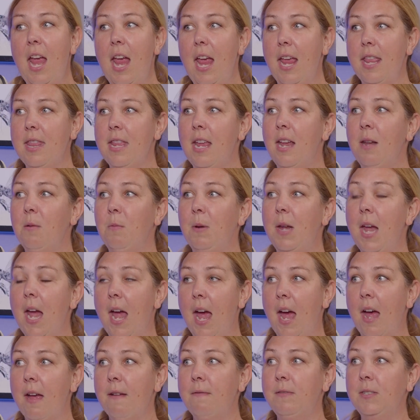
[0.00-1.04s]
And then we
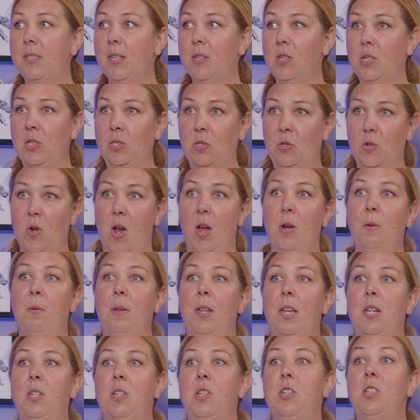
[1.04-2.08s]
have such a strong
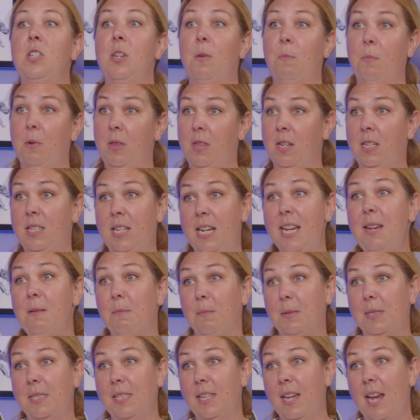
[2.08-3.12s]
relationship with the
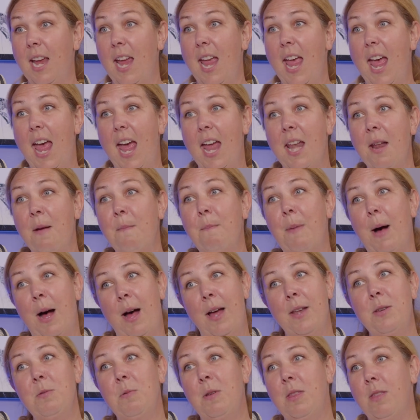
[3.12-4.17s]
teams right. and a
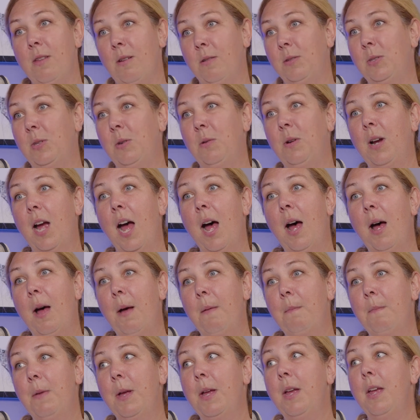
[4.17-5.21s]
bond with those who
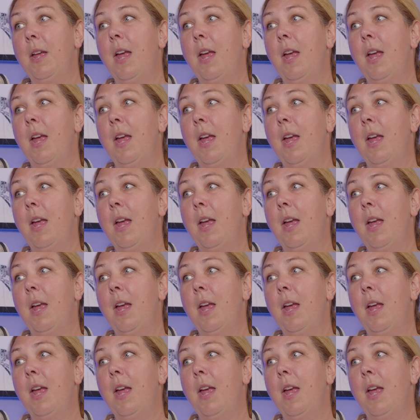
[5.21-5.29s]
come